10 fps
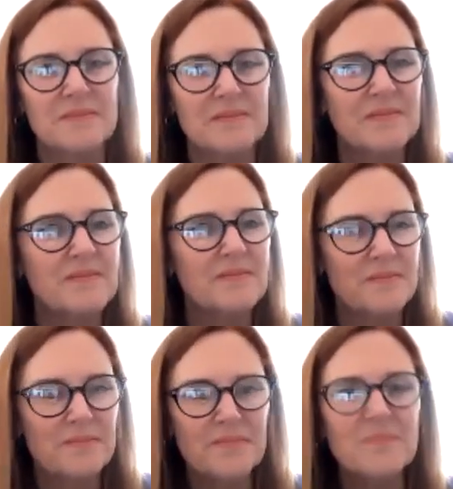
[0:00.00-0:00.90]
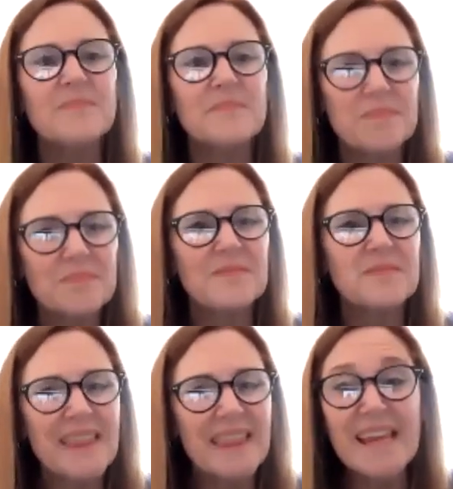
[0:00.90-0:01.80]

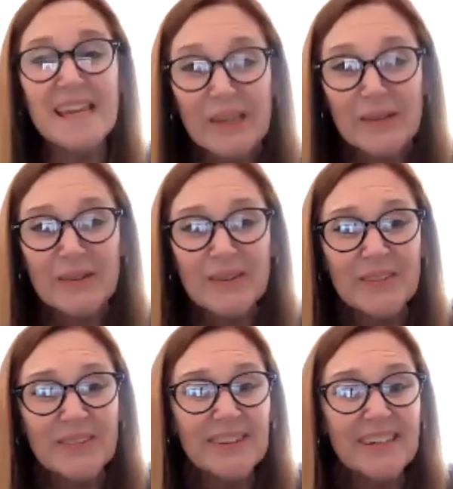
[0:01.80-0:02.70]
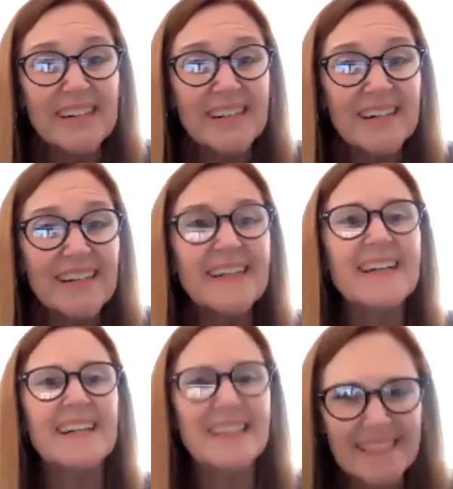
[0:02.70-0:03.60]

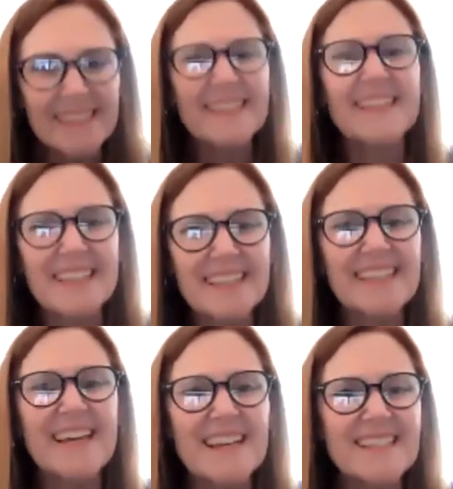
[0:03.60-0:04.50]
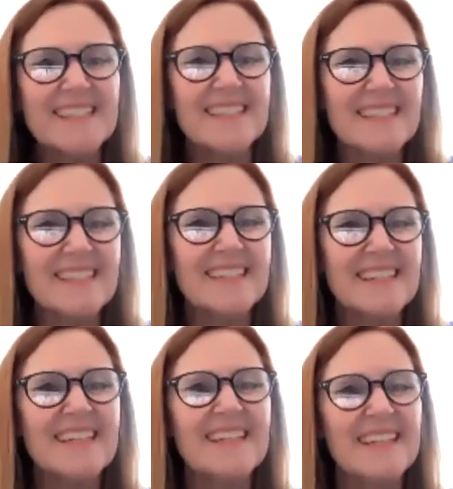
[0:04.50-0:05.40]

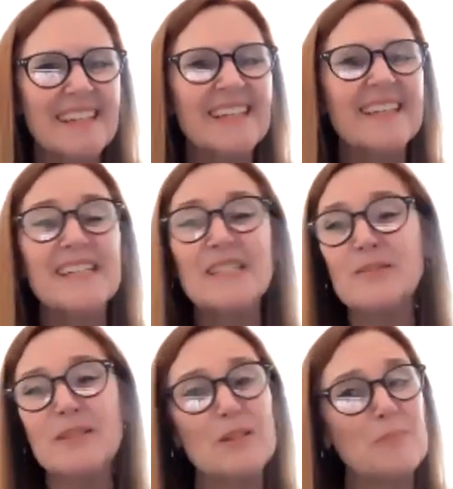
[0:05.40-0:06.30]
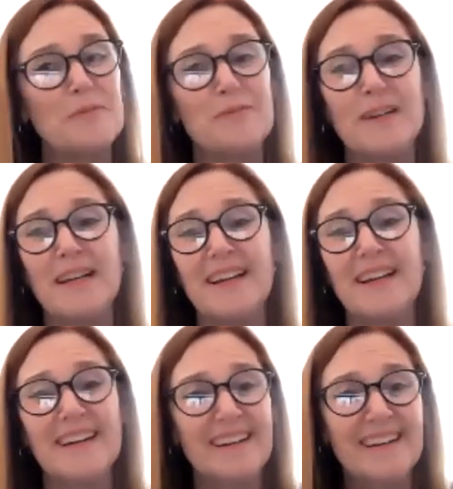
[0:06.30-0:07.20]

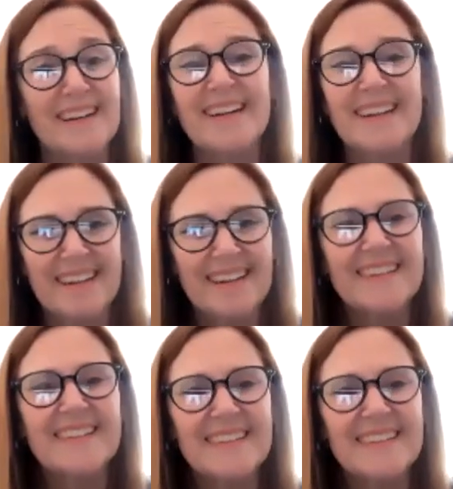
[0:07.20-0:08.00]
[no speech]